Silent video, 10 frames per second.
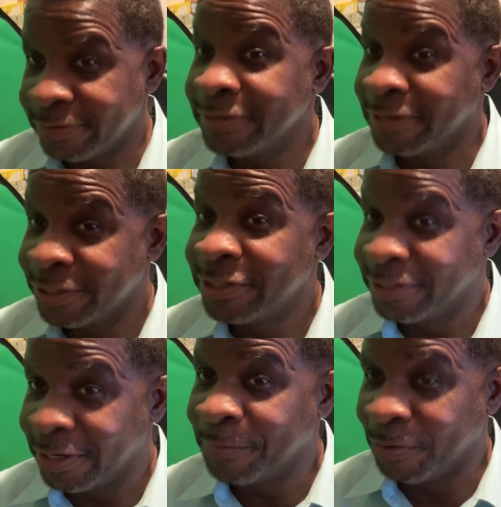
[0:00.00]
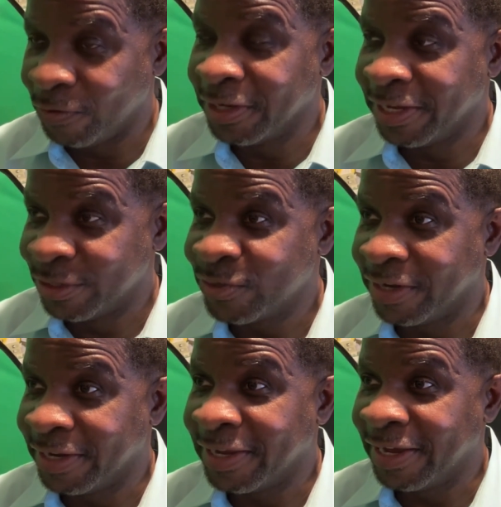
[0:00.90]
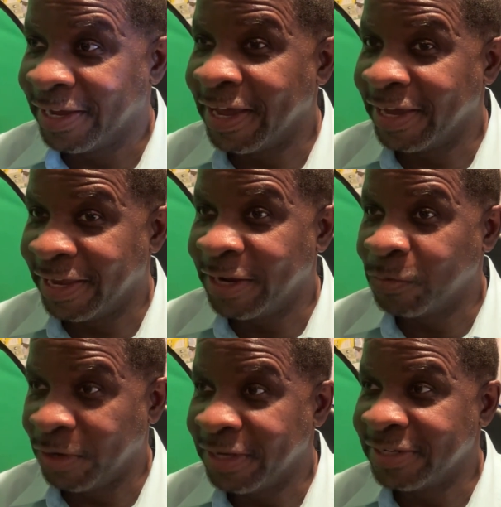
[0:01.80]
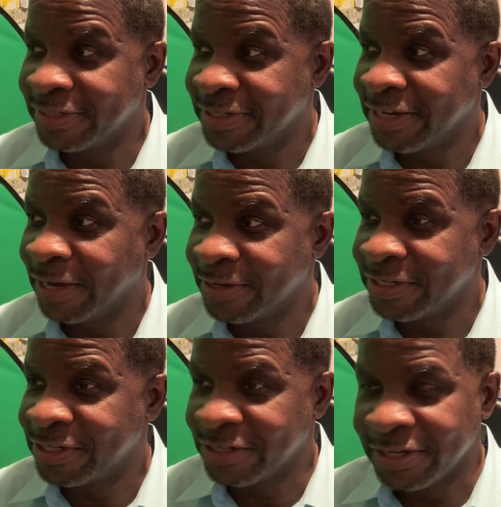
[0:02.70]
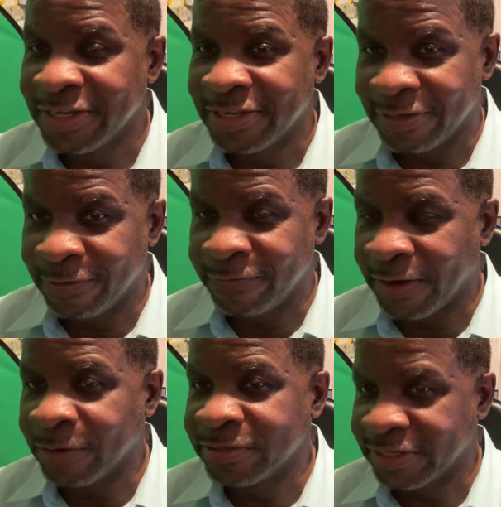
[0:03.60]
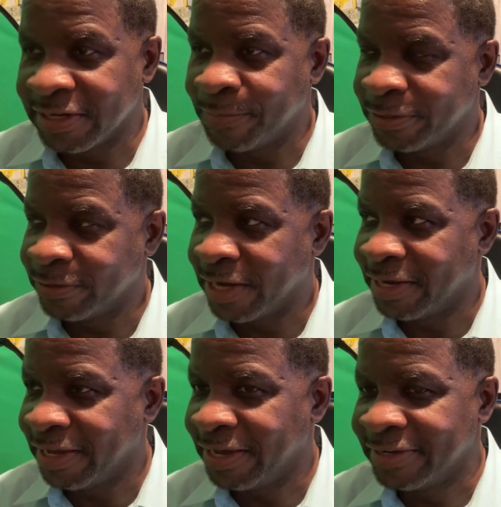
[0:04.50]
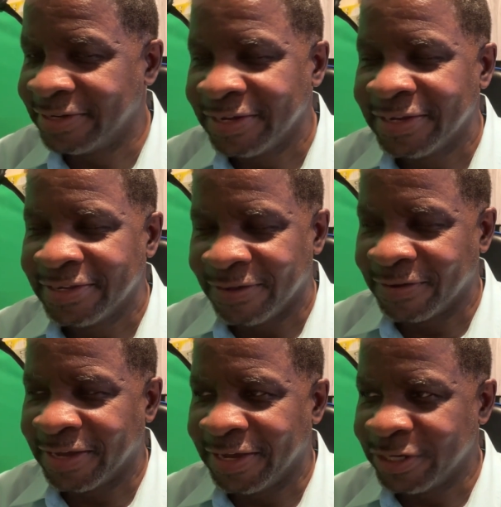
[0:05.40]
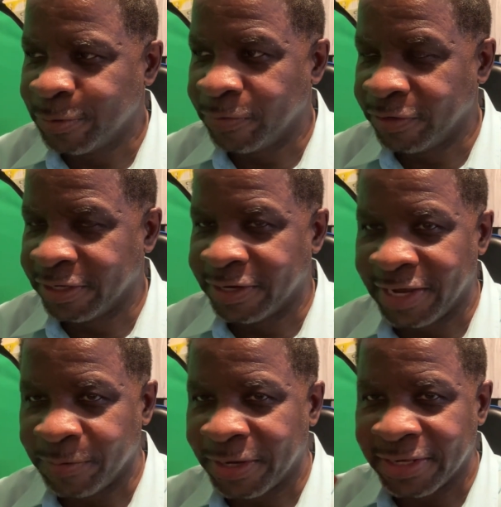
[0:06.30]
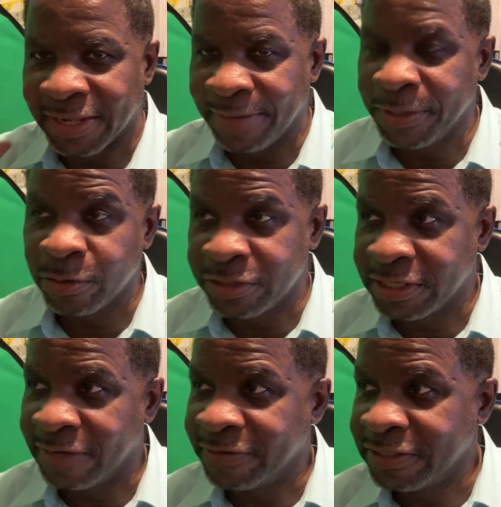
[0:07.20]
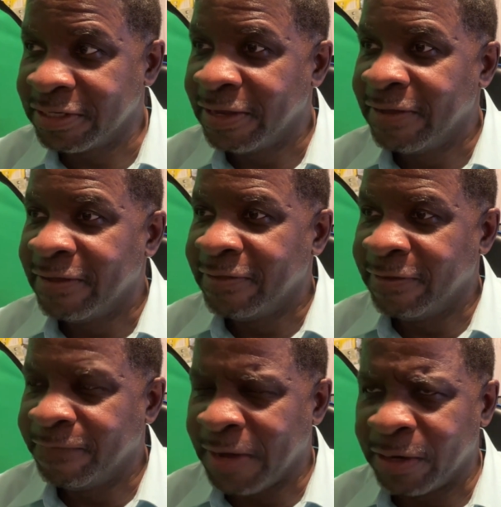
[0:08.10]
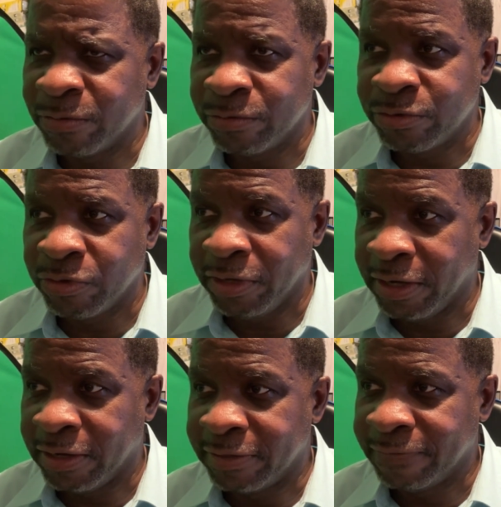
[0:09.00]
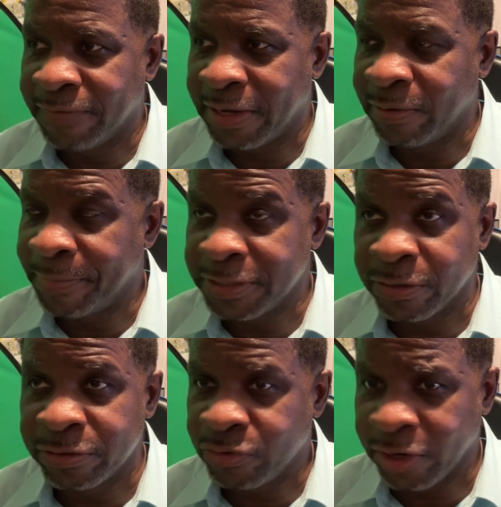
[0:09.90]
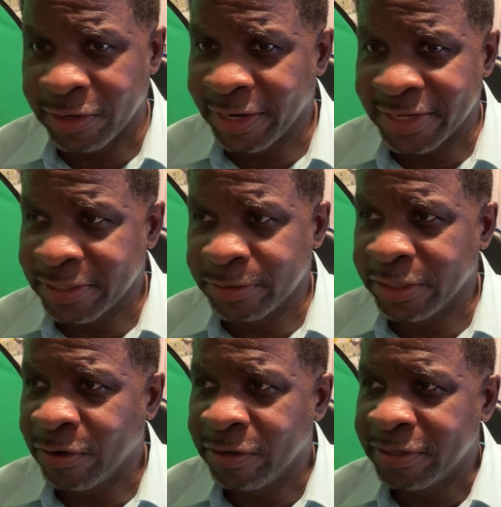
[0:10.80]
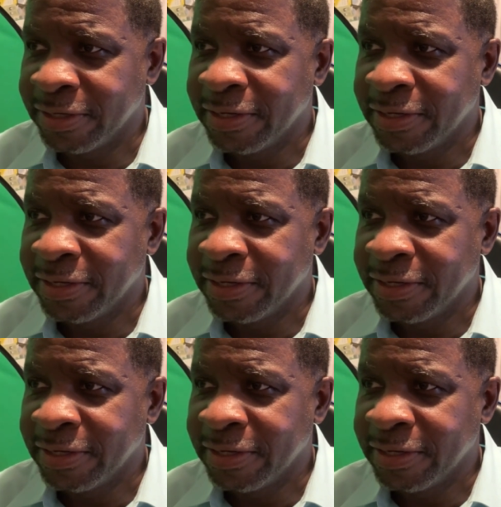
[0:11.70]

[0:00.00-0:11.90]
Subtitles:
this is going to be really interesting. I cannot wait to see how these final six episodes, how they end. Okay, it should be really good. Anyway, let me know what you think of this, the final episodes trailer, I guess that's what they call it.